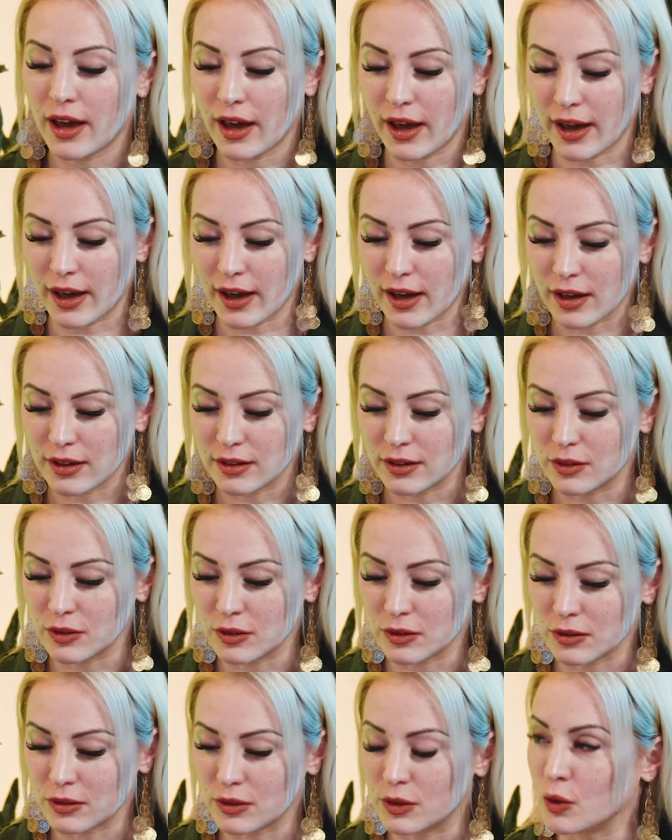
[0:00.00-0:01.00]
And
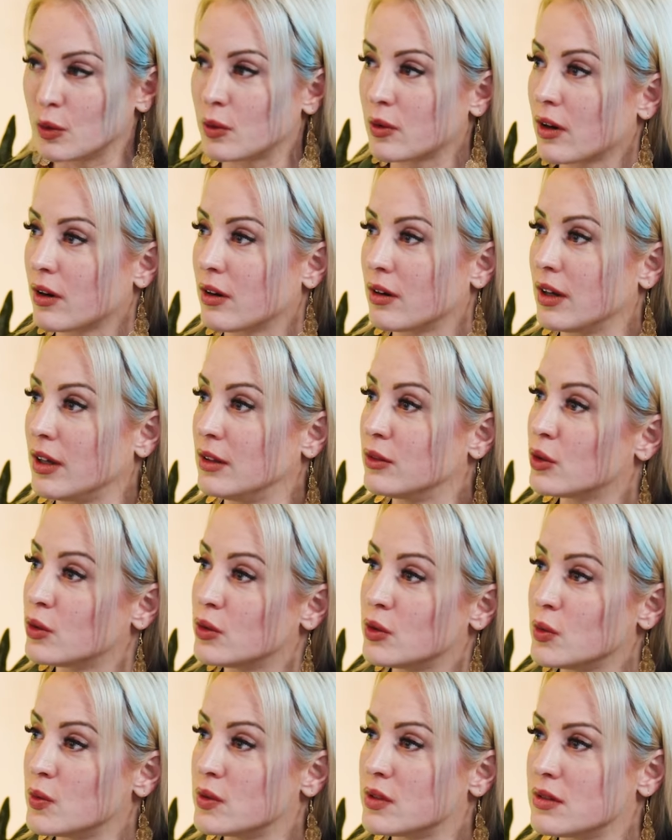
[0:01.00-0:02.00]
DORA
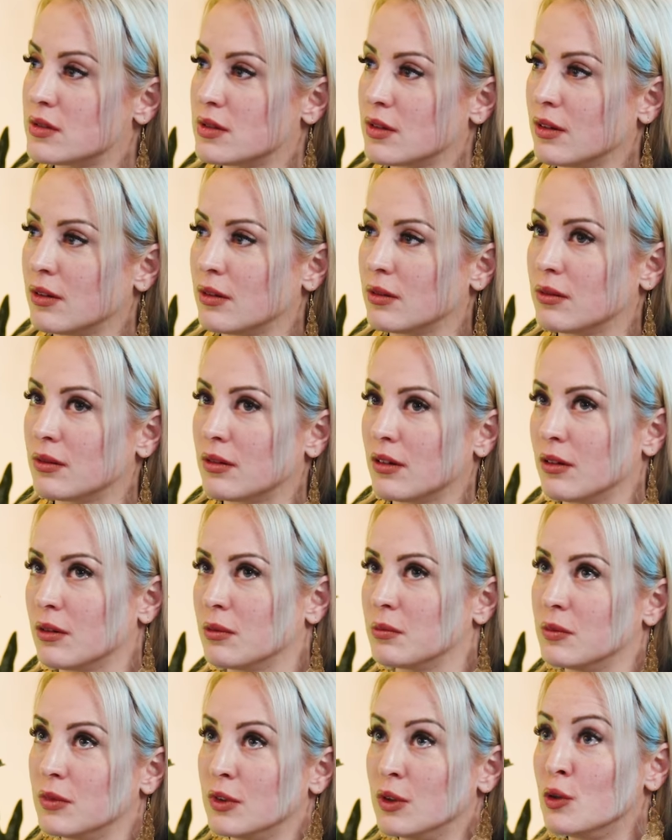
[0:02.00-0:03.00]
introduces a
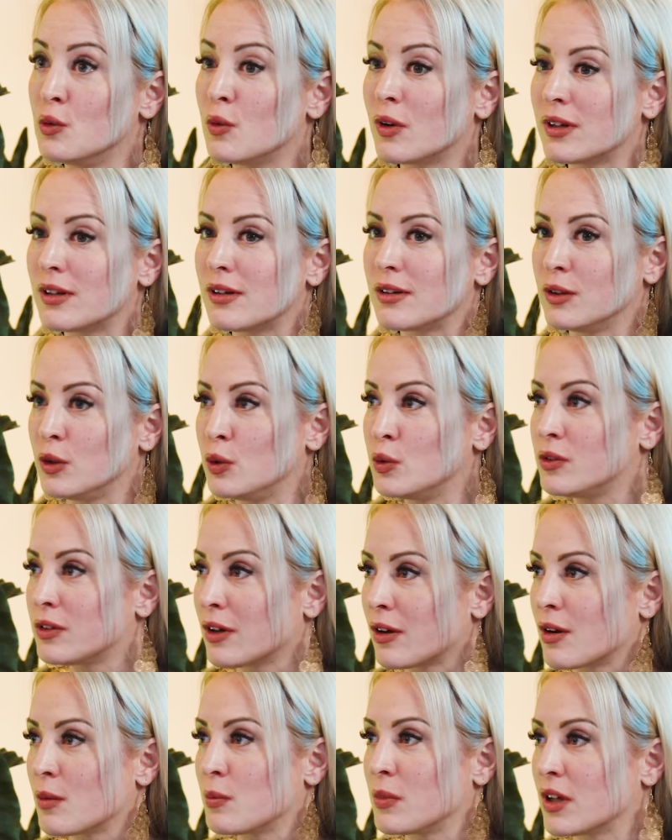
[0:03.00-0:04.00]
new
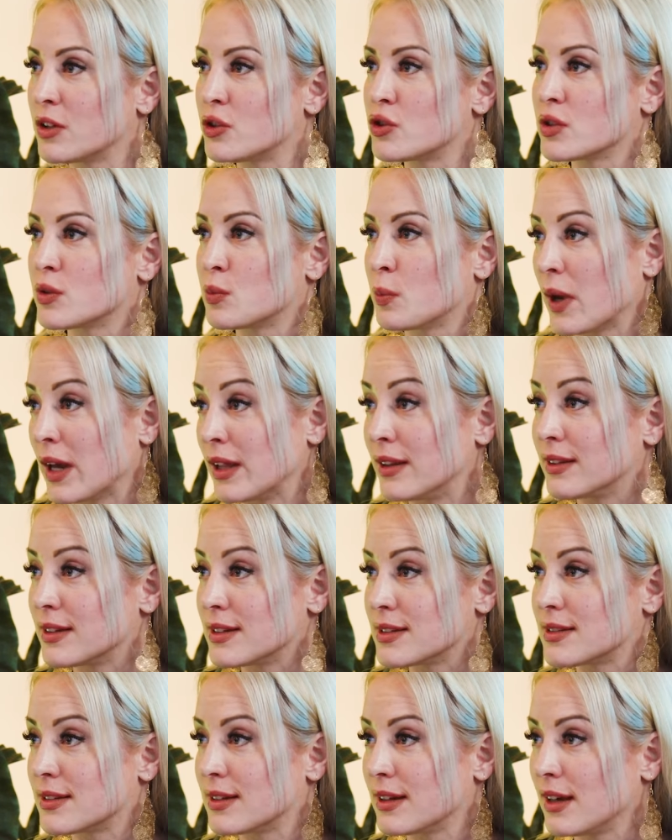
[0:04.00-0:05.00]
term, not just pen
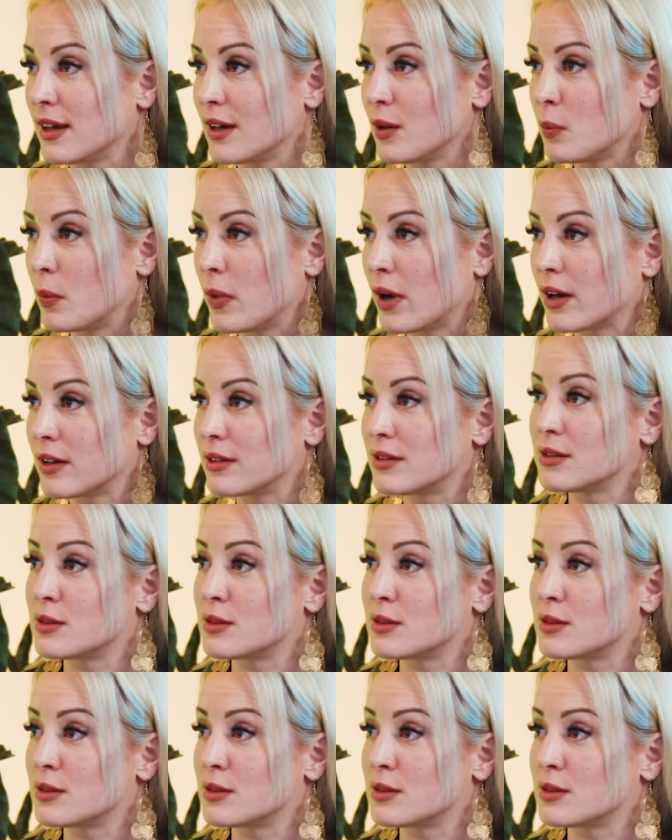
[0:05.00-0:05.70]
testing, but